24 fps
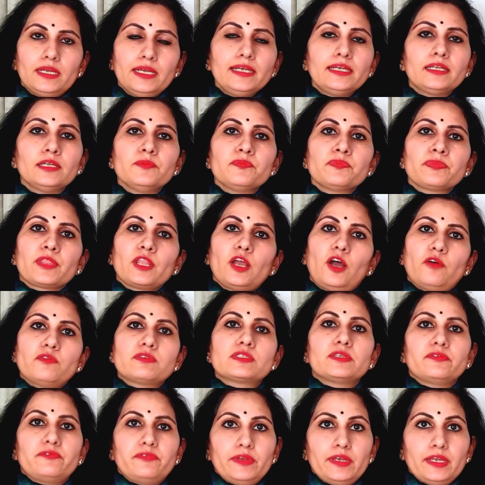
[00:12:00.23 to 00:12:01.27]
it of
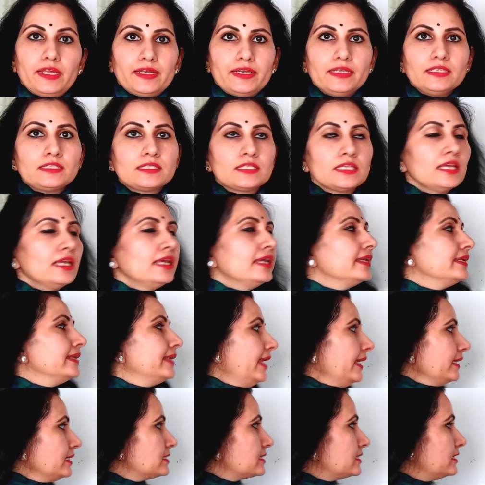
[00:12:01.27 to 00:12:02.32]
Syphilis.
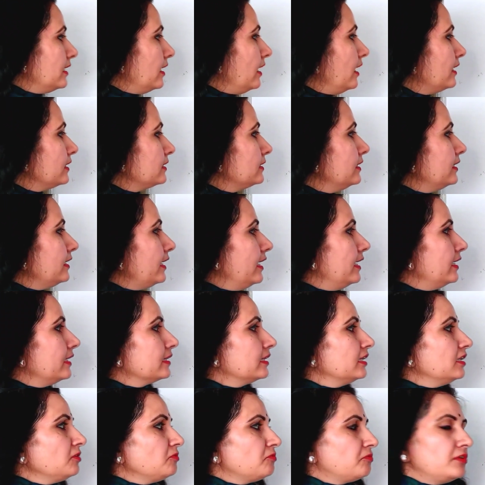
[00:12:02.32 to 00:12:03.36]
Next are the
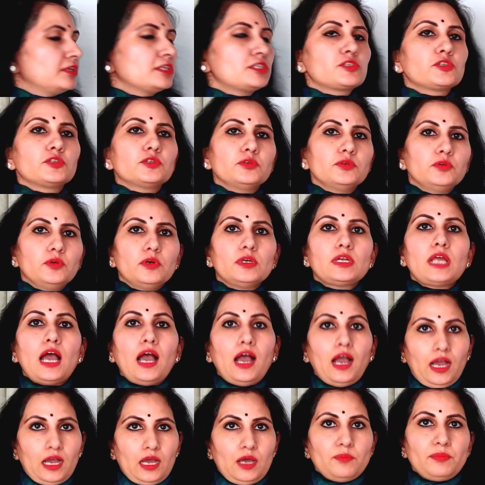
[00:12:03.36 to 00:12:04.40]
algae which do not
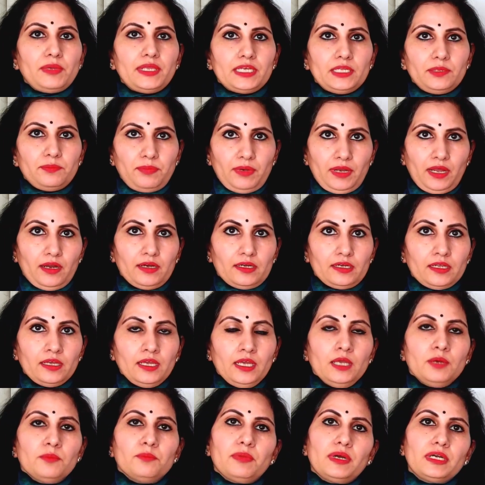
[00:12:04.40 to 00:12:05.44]
harm any plant,
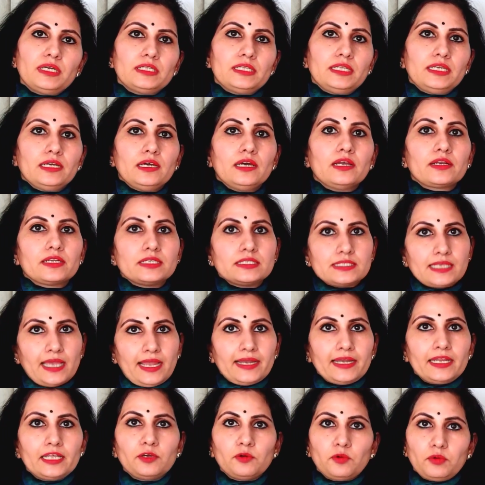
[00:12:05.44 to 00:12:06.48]
but they are
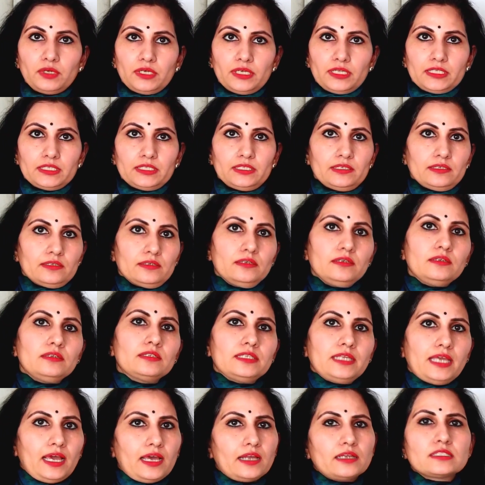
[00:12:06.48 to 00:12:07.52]
residing only there.
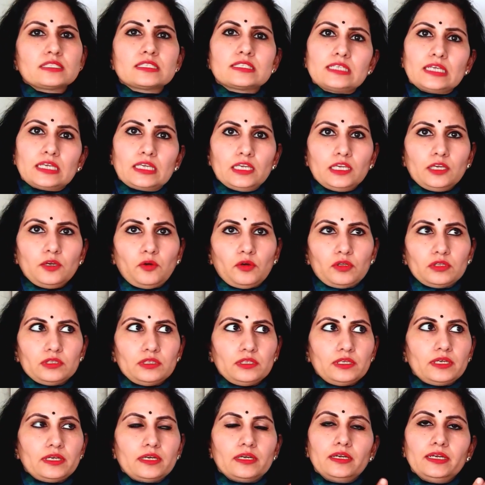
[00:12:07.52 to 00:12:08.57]
They are sticking on
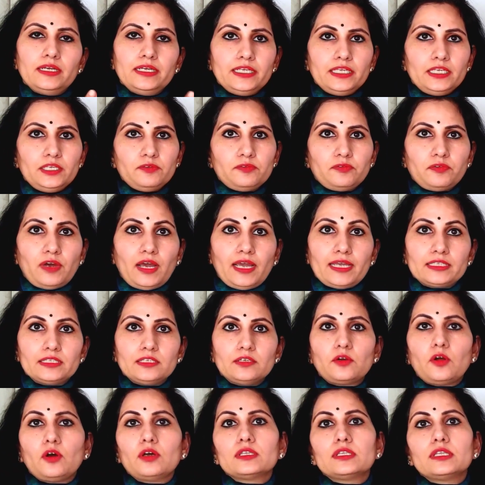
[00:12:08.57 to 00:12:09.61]
their leaf,
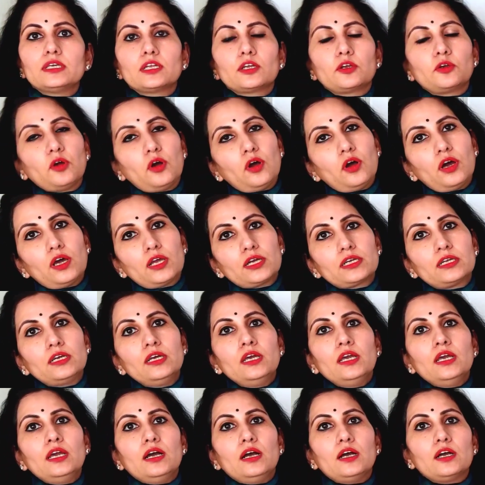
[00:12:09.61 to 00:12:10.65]
either on their cork,
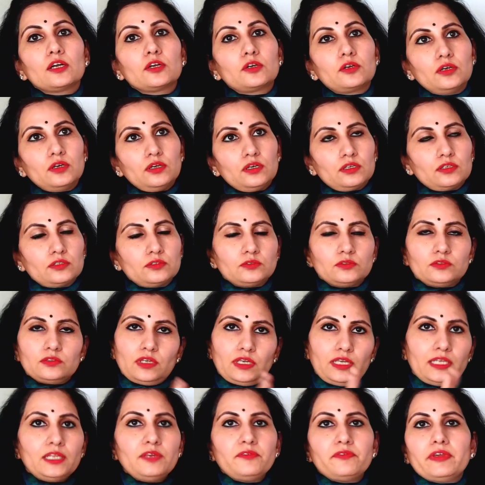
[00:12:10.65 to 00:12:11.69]

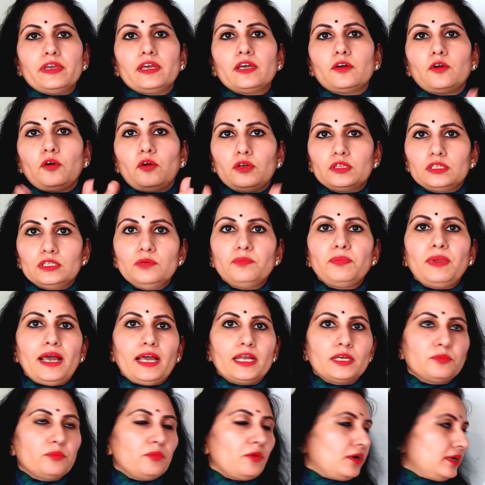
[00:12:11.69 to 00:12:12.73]
anywhere on the
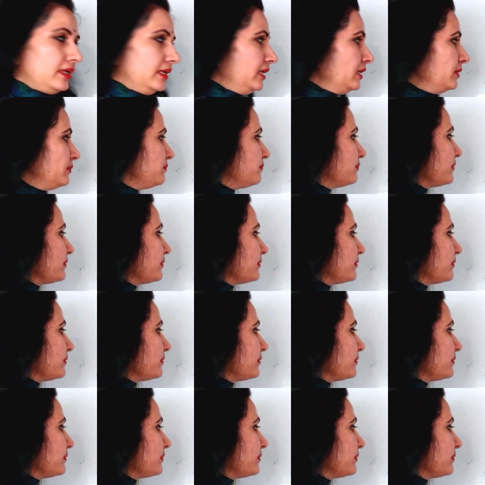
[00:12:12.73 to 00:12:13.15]
plant body.